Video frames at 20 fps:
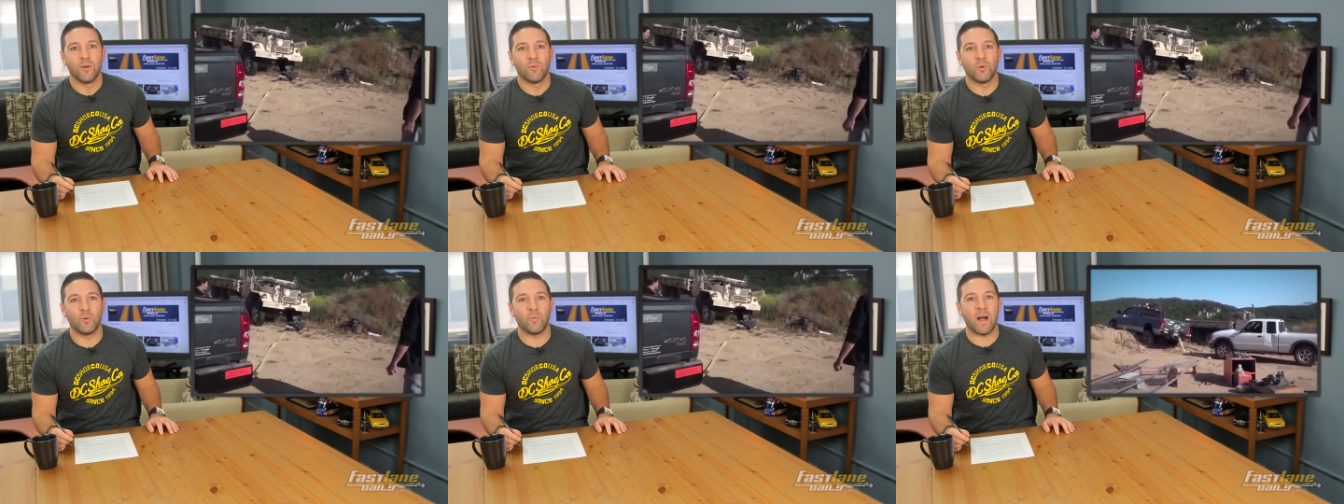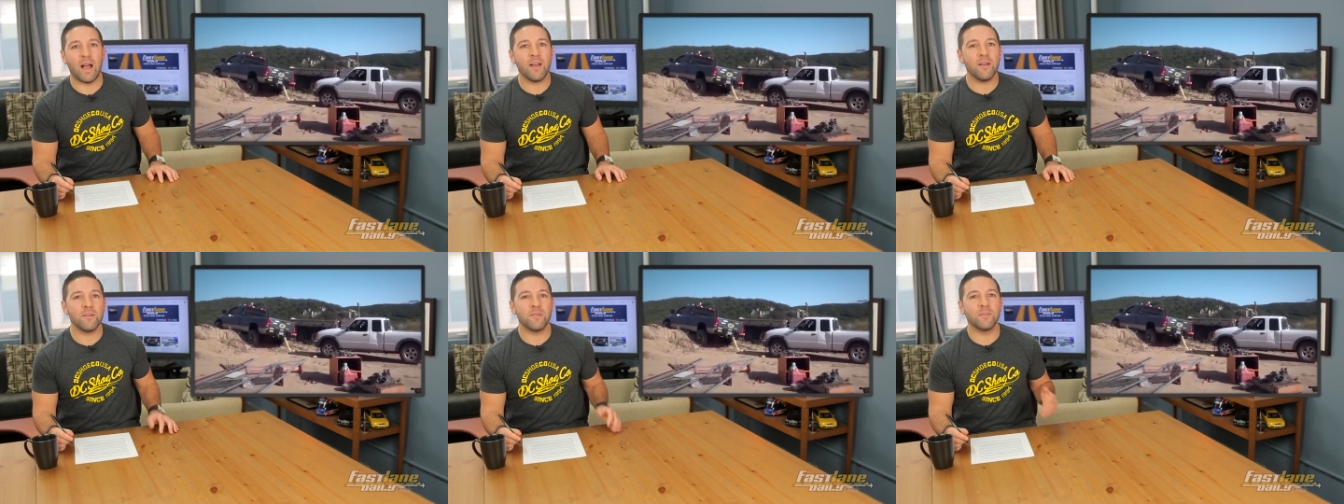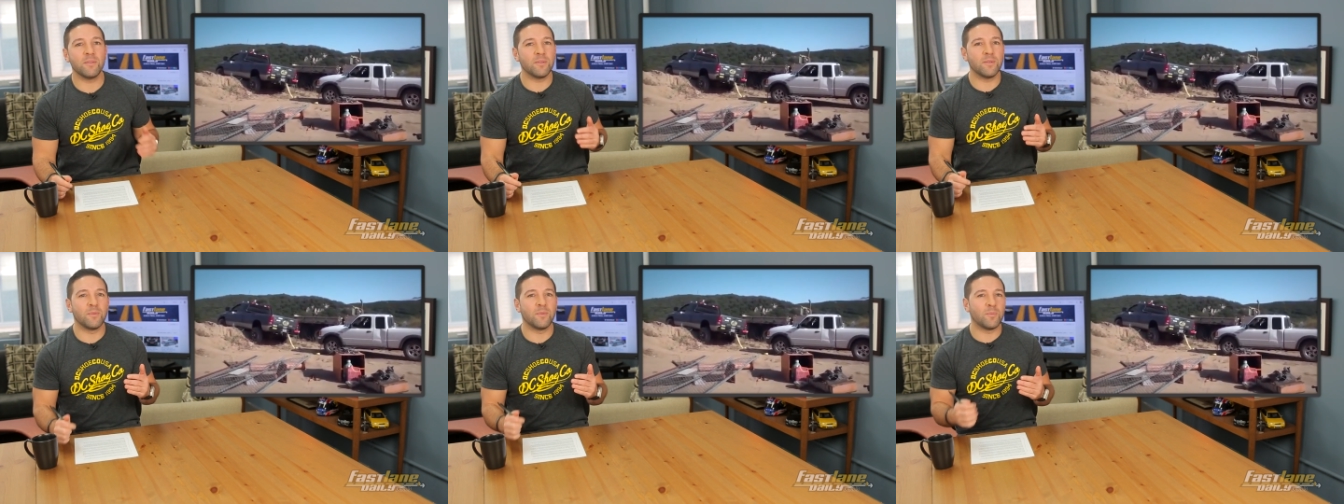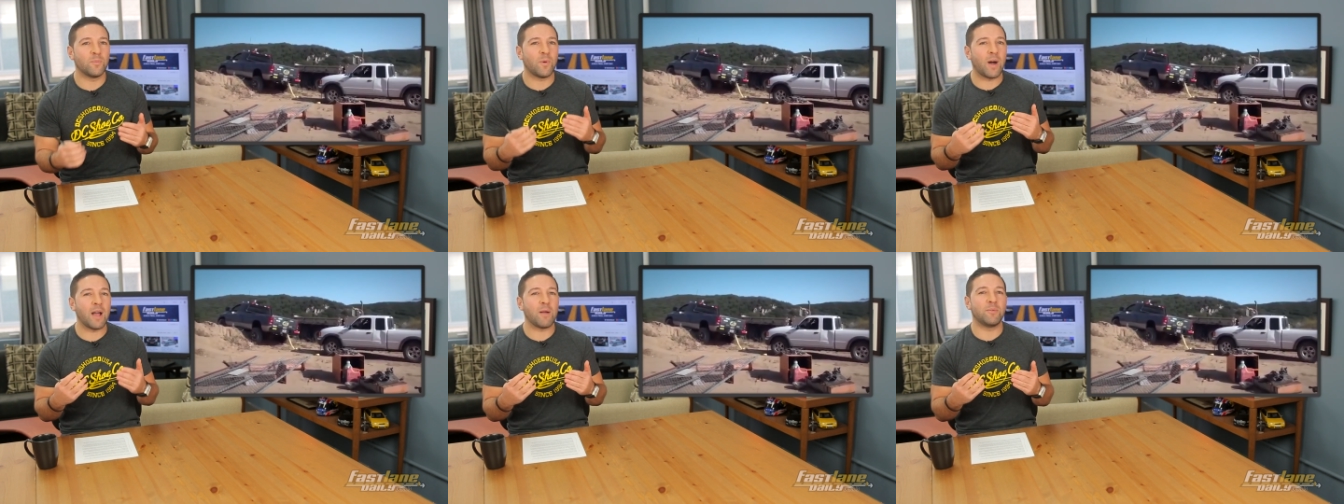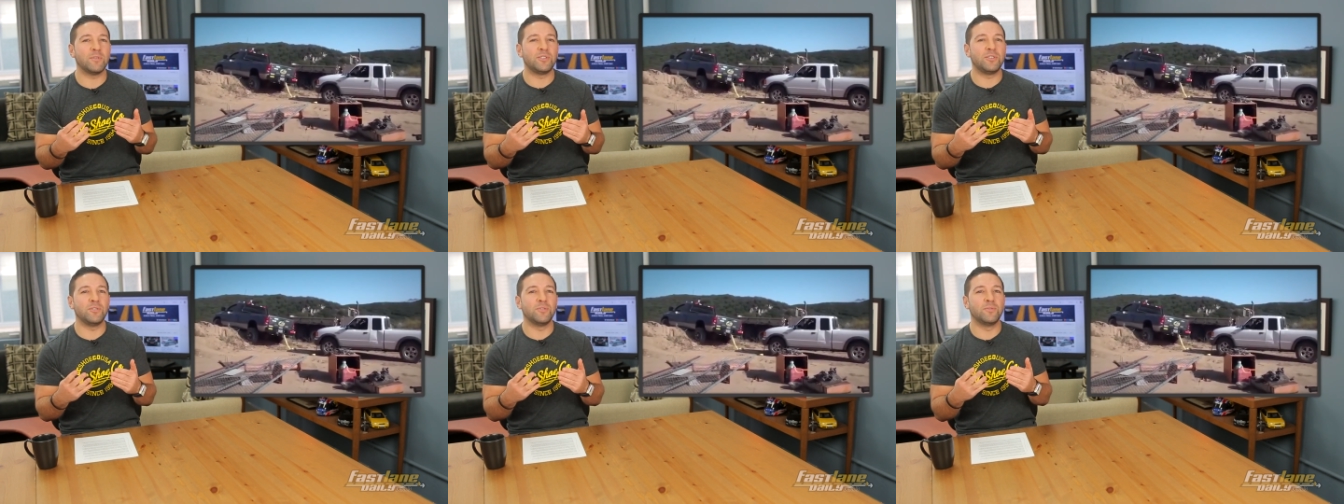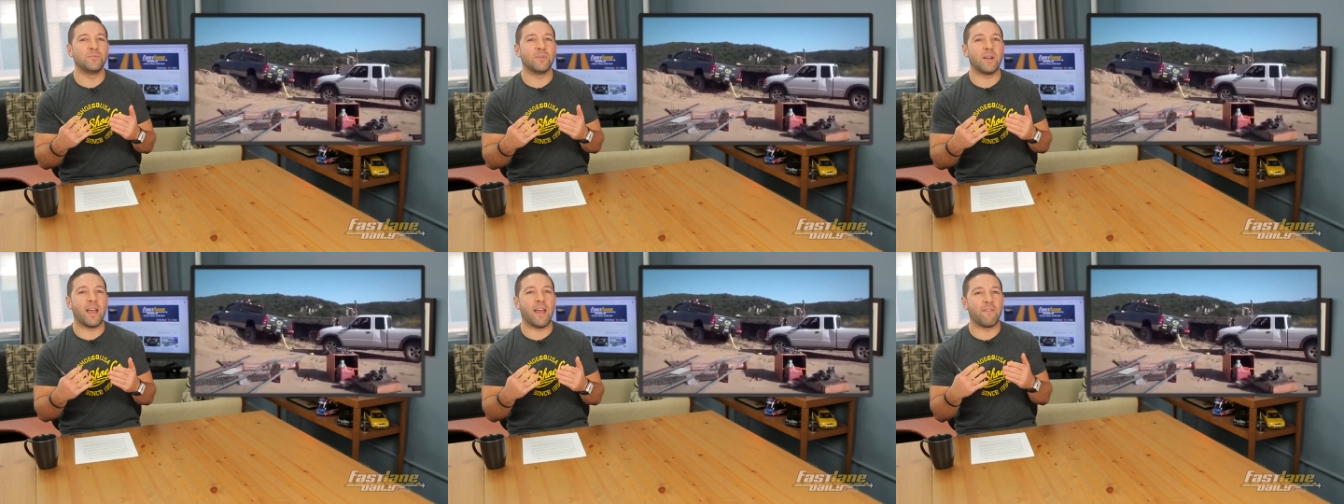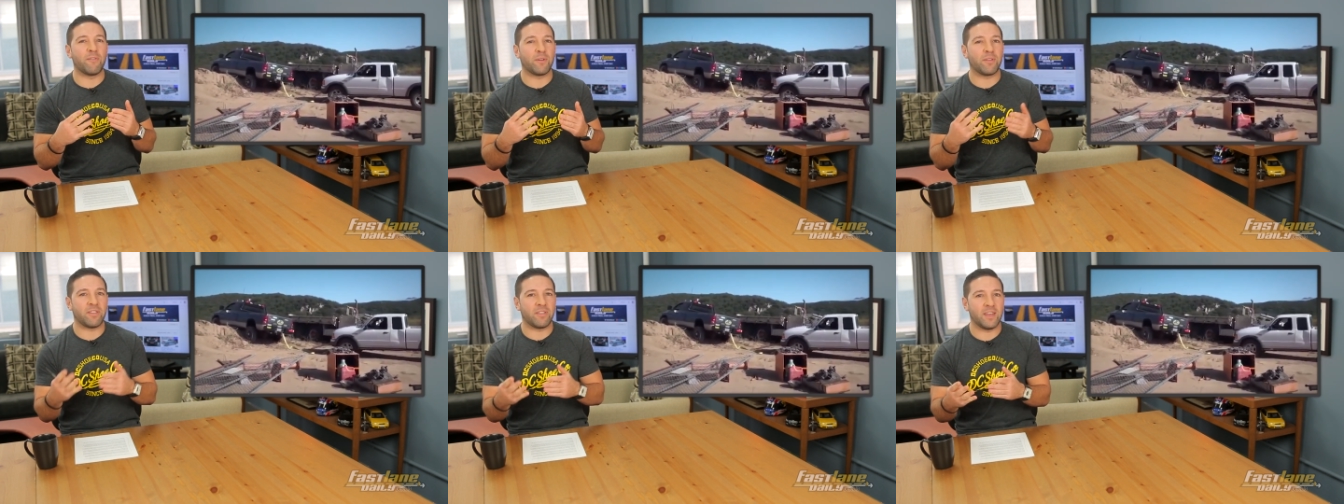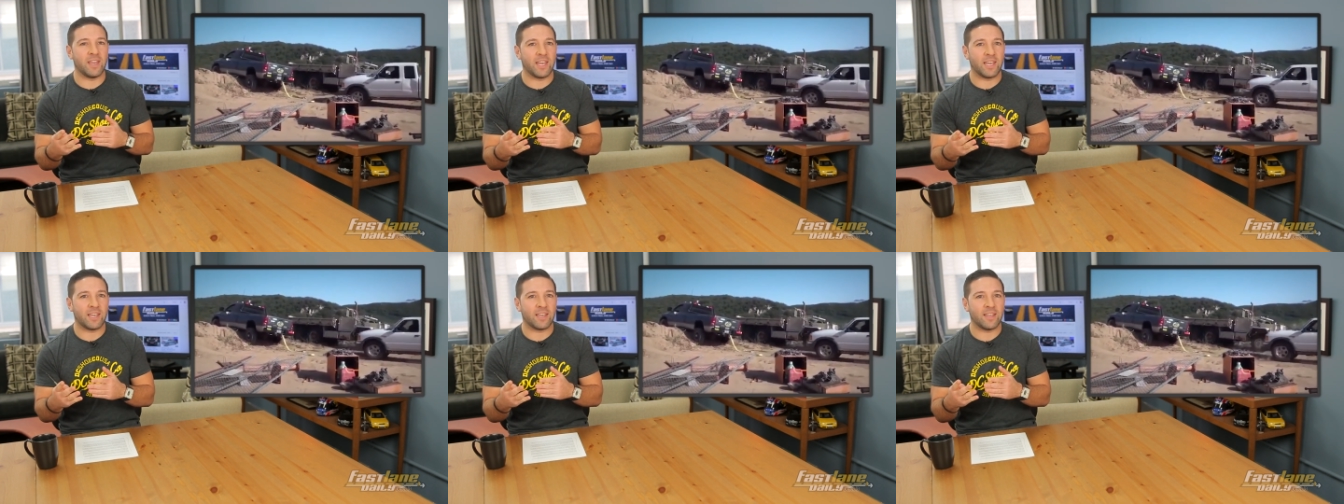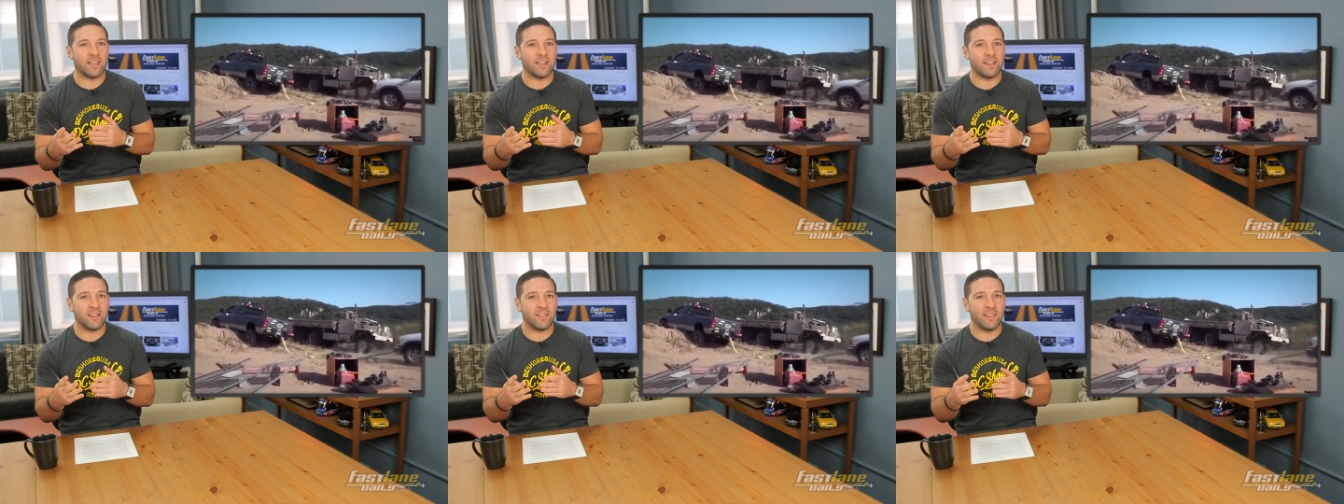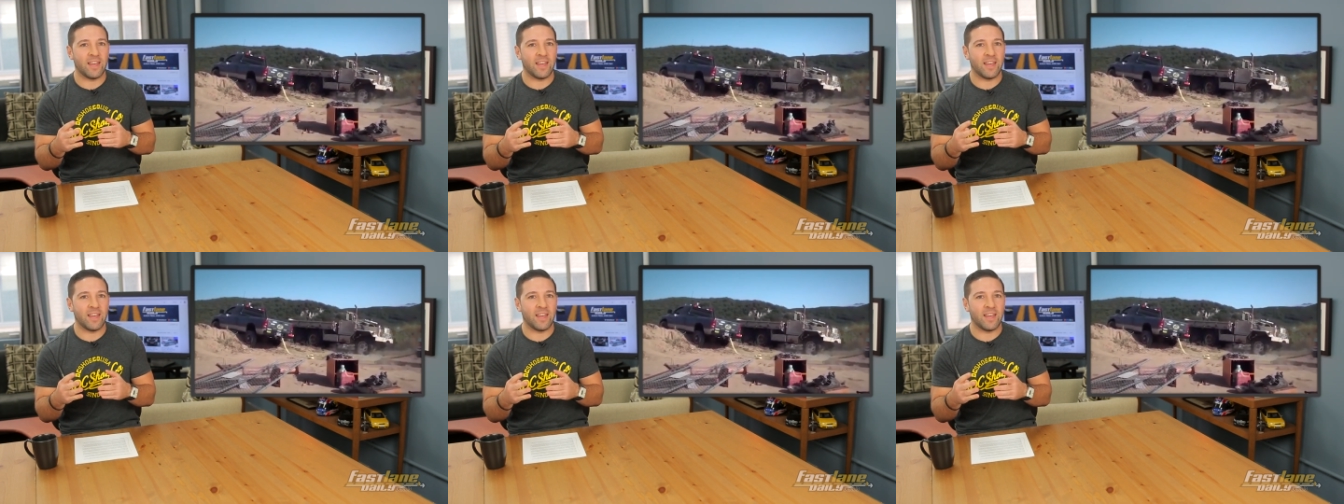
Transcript: Well, why, why would you ever think